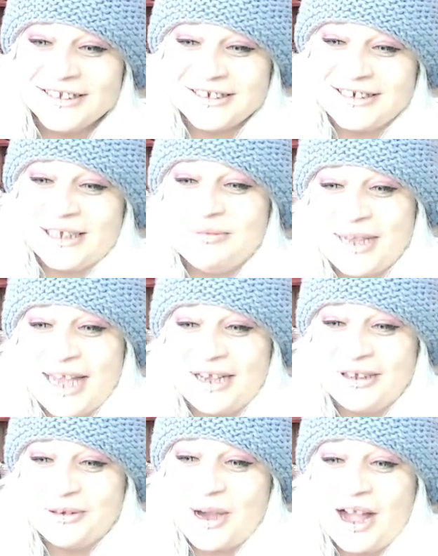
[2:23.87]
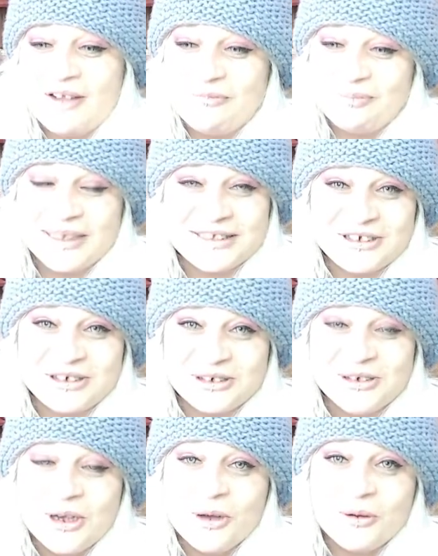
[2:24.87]
So tell me how you are. I've missed
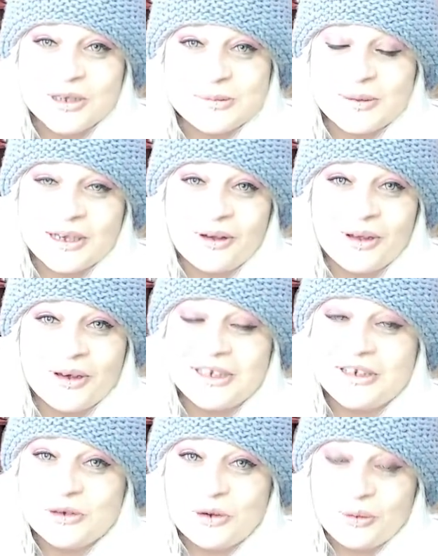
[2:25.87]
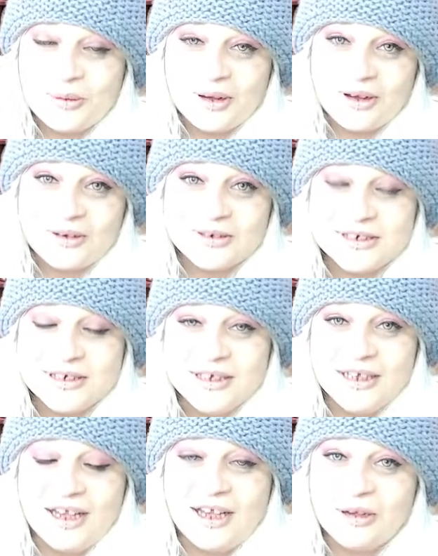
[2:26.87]
you. What's been going on in your world?
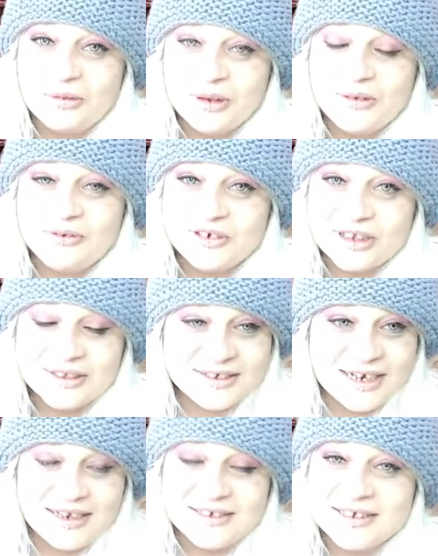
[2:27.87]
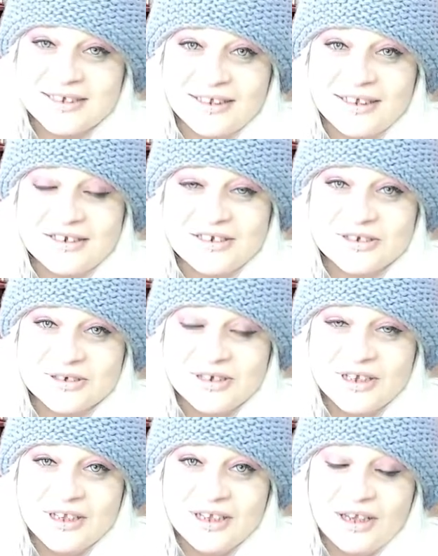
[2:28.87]
We've just entered
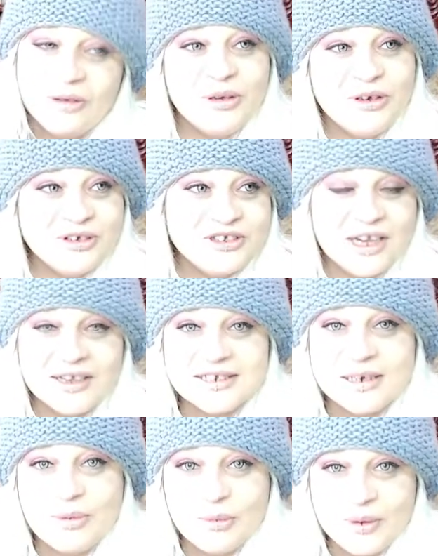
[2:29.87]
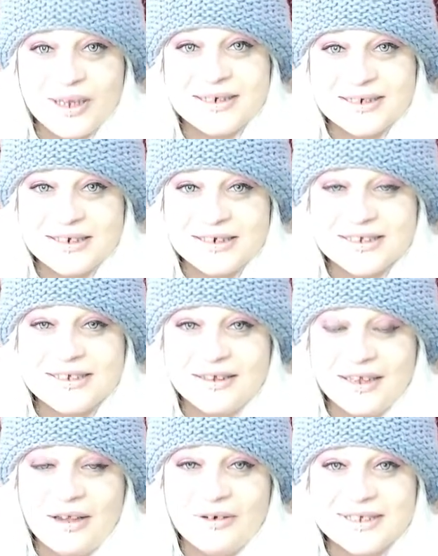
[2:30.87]
into, well, not just, I mean, we entered
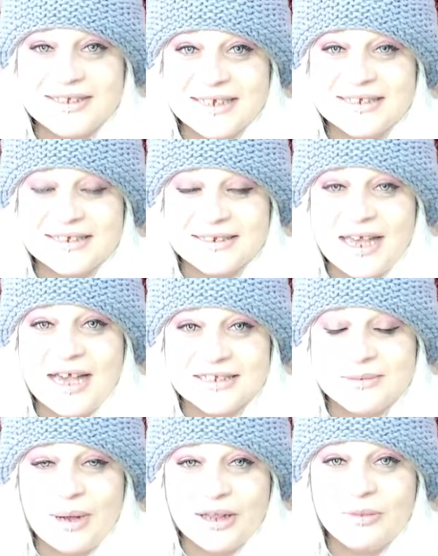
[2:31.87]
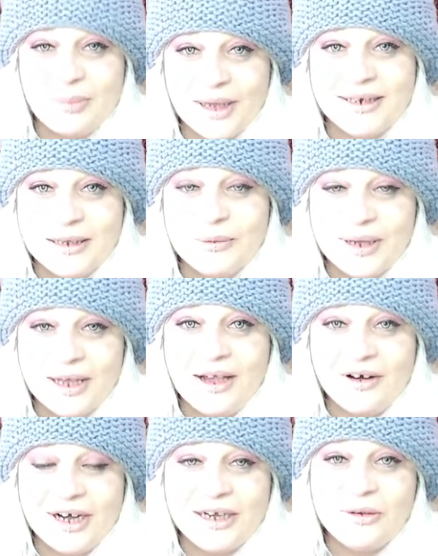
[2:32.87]
into airy season last month, but here we
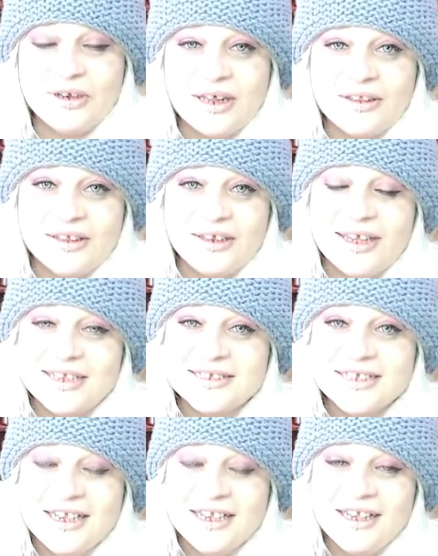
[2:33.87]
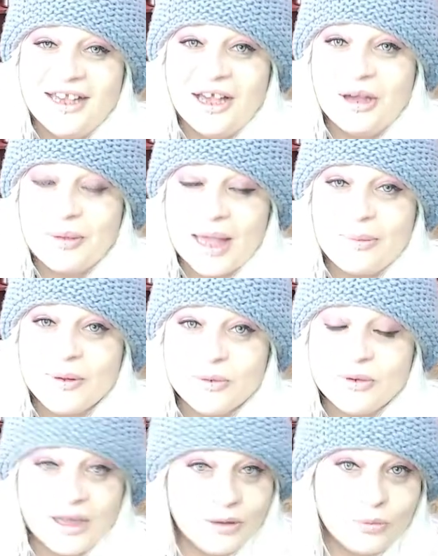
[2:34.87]
are nonetheless. Happy
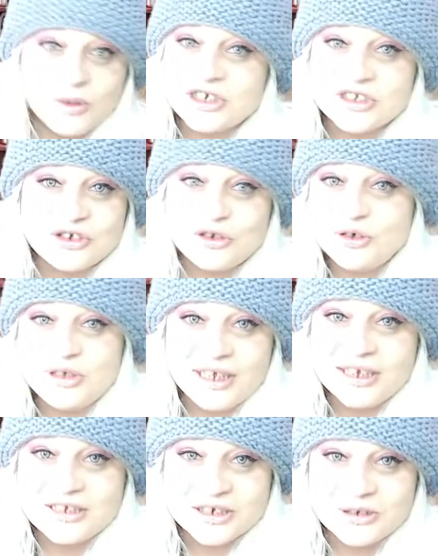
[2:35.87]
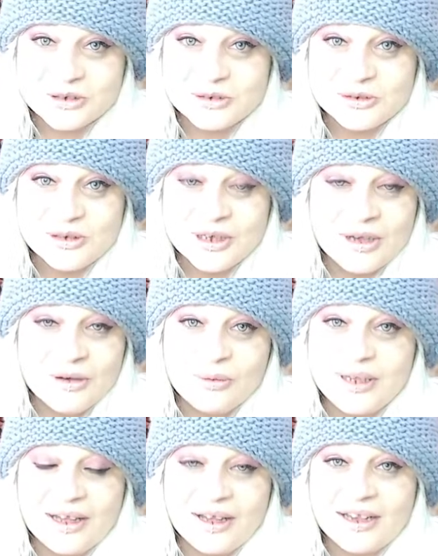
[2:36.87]
Witch's New Year to you.
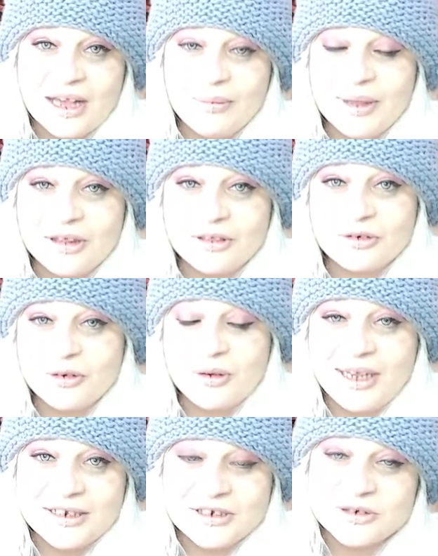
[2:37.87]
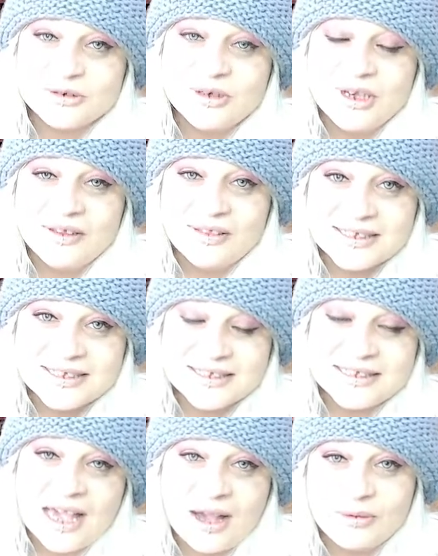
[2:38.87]
We are coming through into that
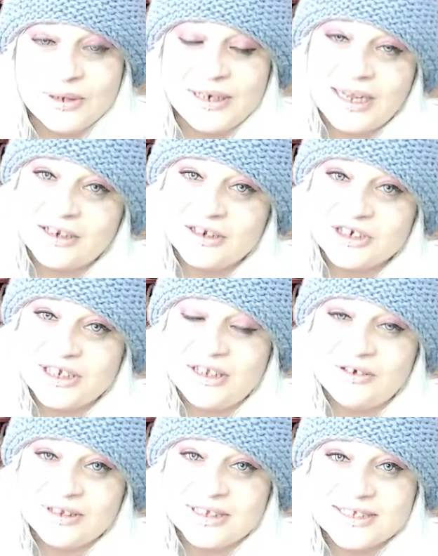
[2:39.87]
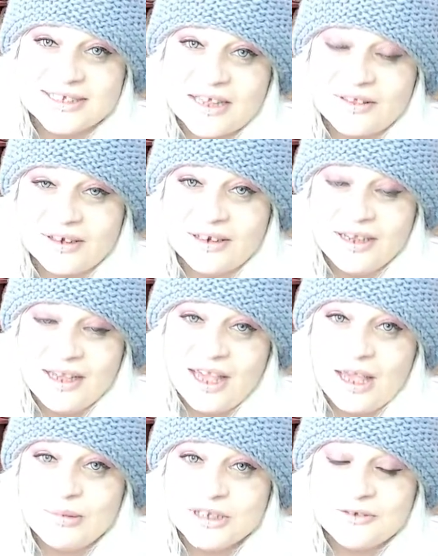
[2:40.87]
Samhain energy here in the Southern
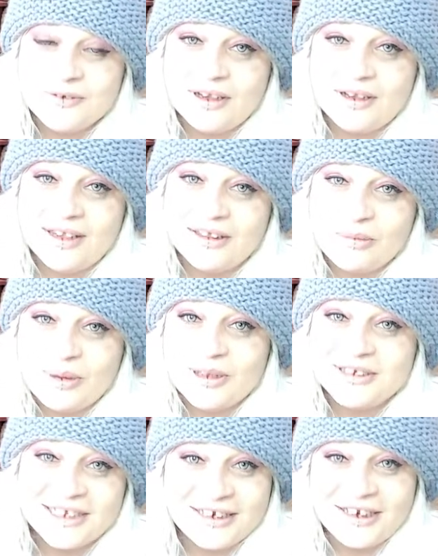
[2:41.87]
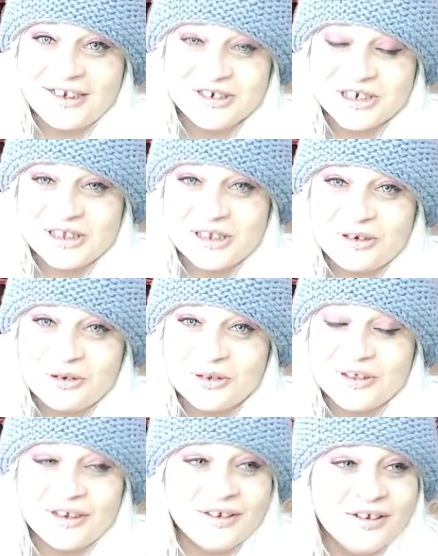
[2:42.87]
Hemisphere and the Beltane energy in the
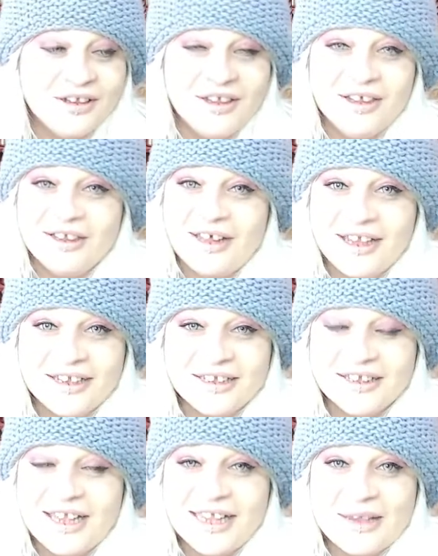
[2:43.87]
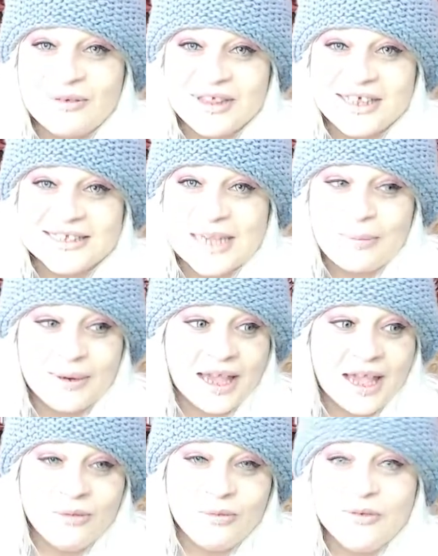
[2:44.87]
Northern. Like, everything's
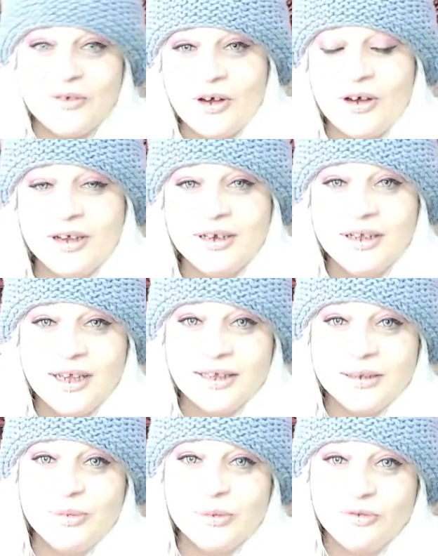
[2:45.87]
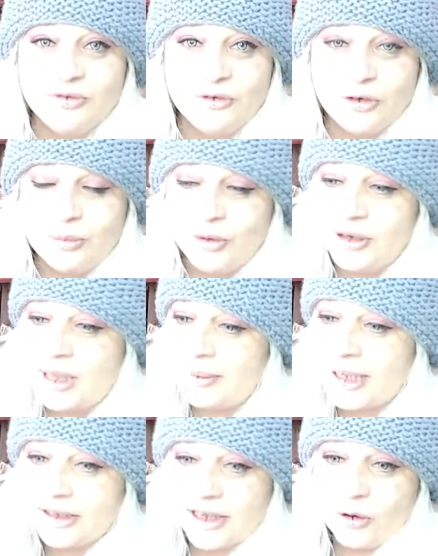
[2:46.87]
happening. And we've got a Libra full moon
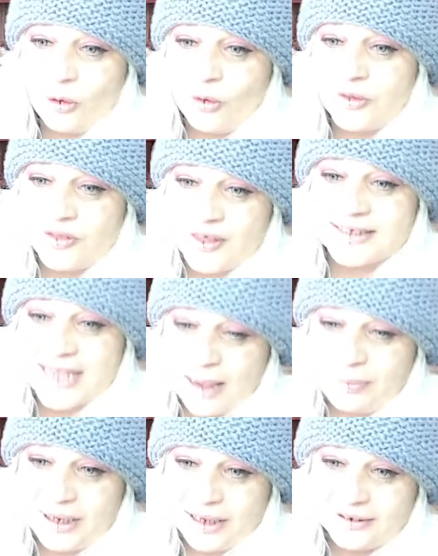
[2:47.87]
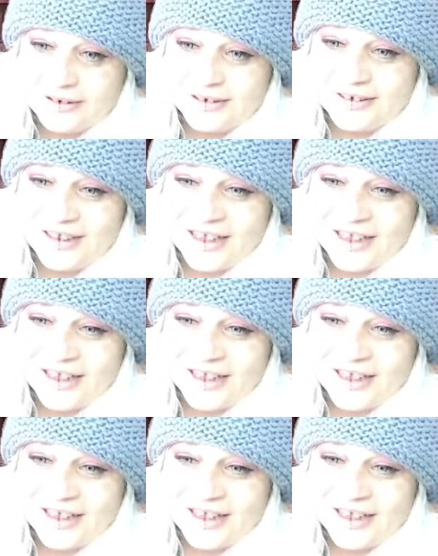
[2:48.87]
coming. Like, all the things are happening.